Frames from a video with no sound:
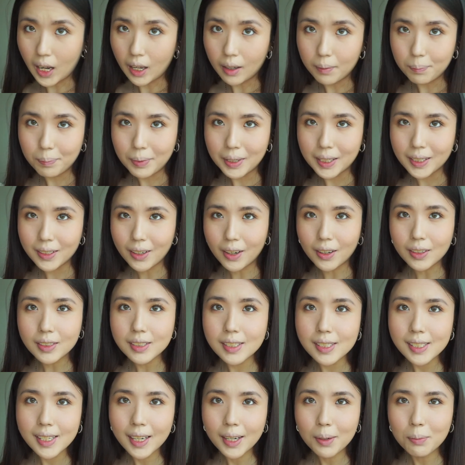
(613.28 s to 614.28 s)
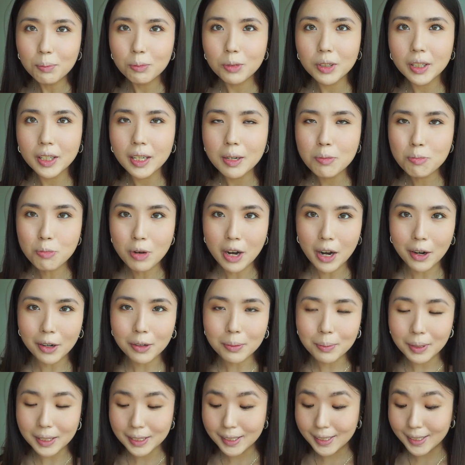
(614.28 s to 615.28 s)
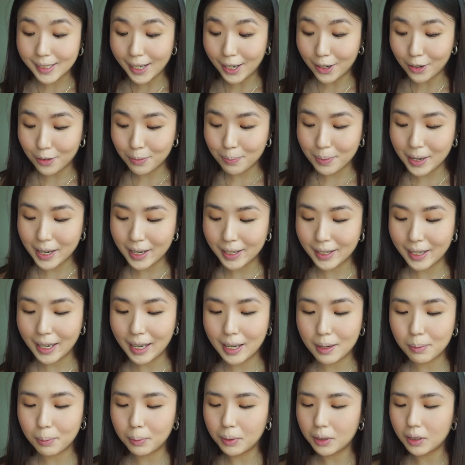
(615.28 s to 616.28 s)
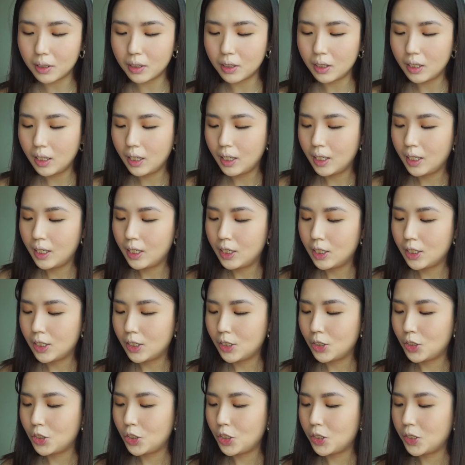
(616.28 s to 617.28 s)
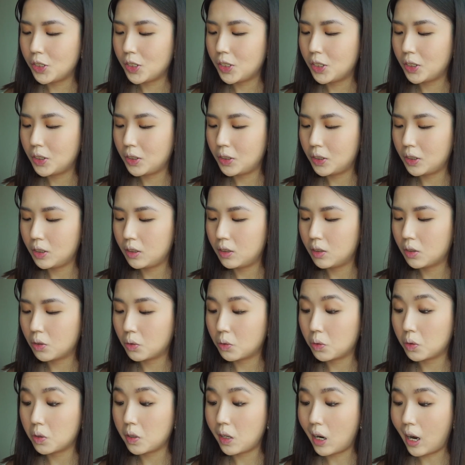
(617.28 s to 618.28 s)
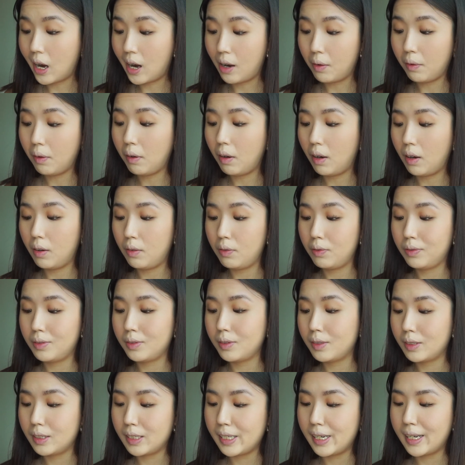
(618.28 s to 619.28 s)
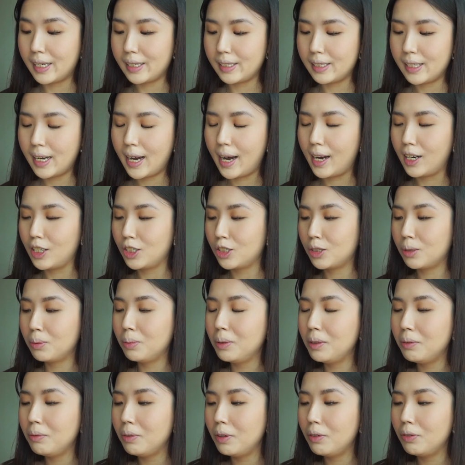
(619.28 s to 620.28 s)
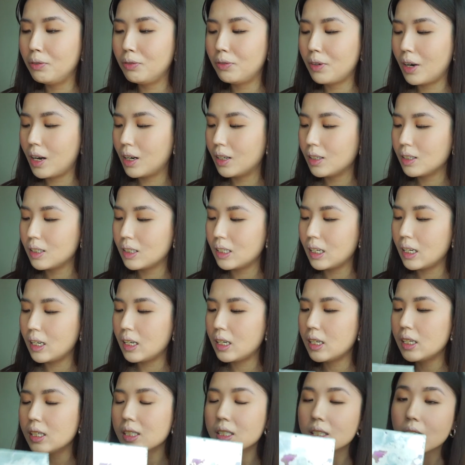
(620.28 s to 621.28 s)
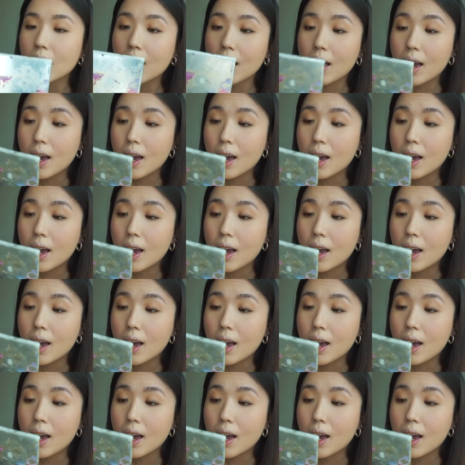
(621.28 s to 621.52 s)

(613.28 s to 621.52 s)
But honestly, I'm really proud of myself being able to grow out of the attachment with falsies.